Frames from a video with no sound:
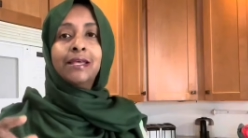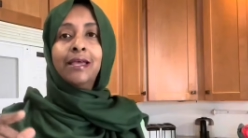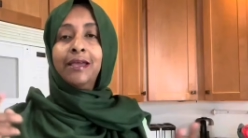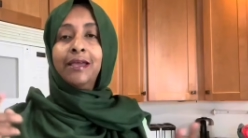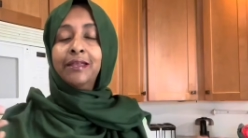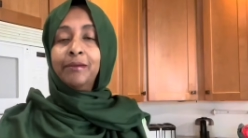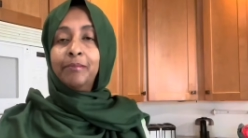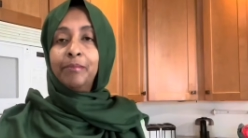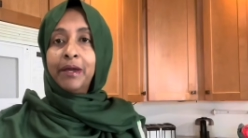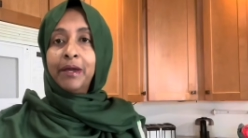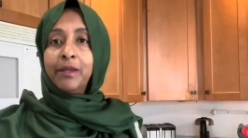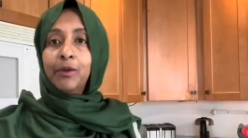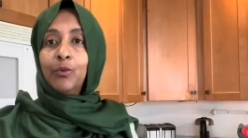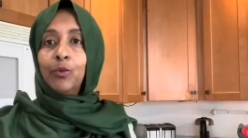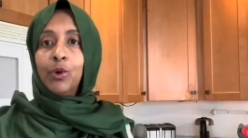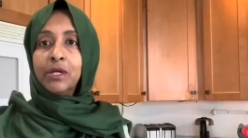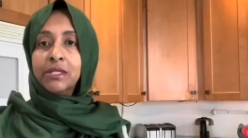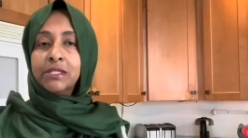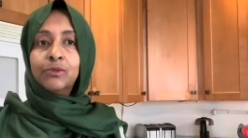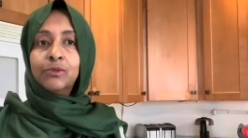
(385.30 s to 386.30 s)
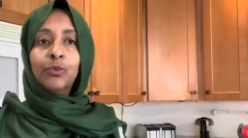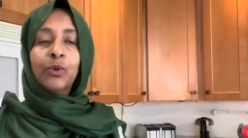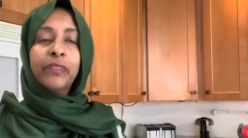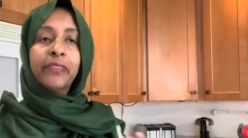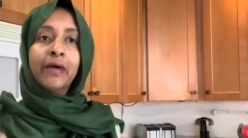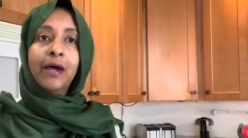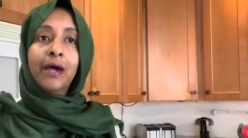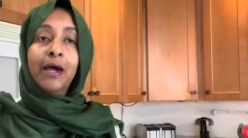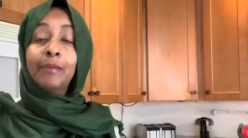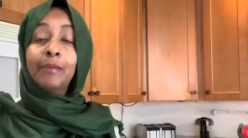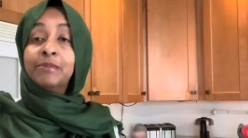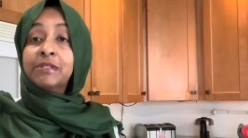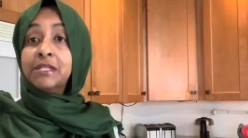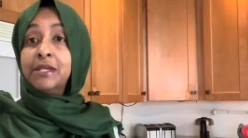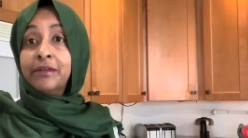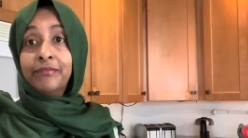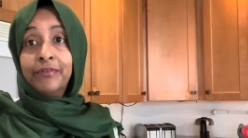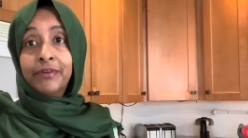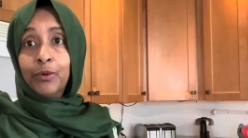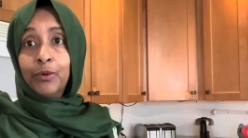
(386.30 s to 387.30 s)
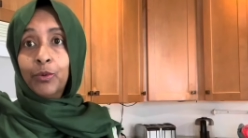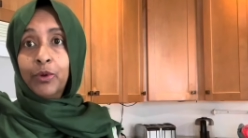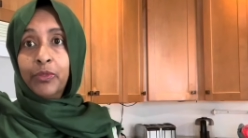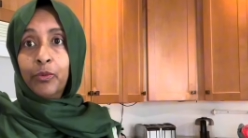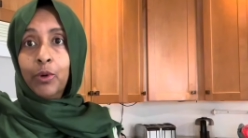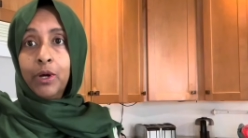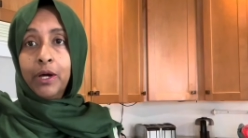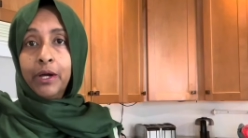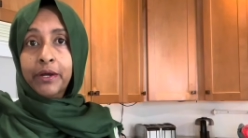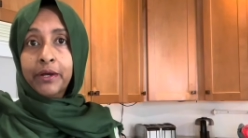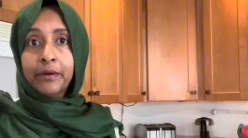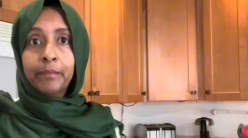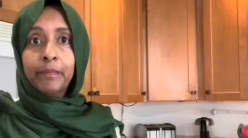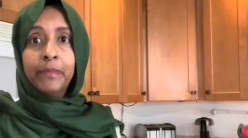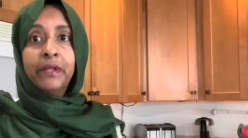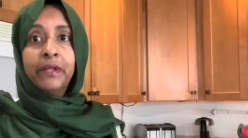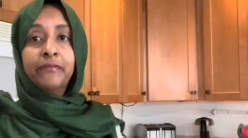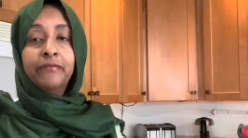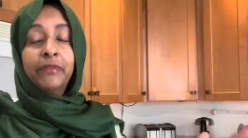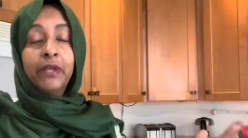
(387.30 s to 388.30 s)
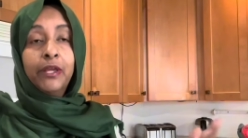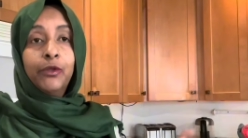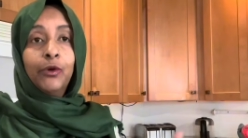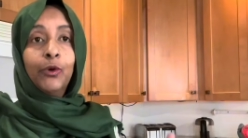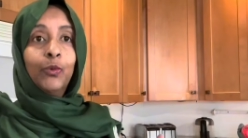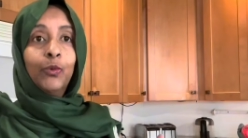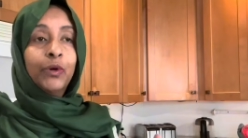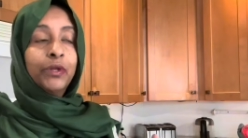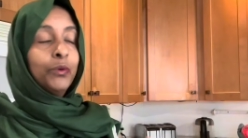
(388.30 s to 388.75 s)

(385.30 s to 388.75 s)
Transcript: anybody wants with, I'm serving it with water, but if they don't want